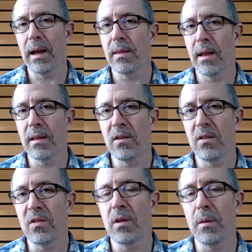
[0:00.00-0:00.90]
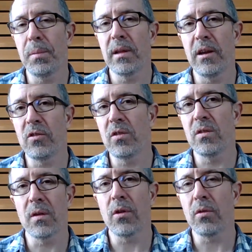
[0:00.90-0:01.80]
and then these
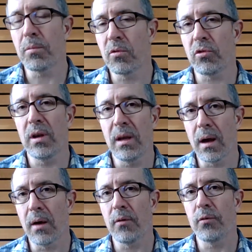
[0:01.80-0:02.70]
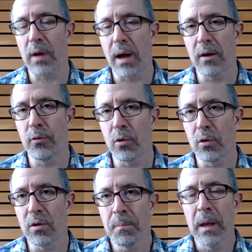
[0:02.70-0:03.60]
stipulations of the Treaty of Frankfurt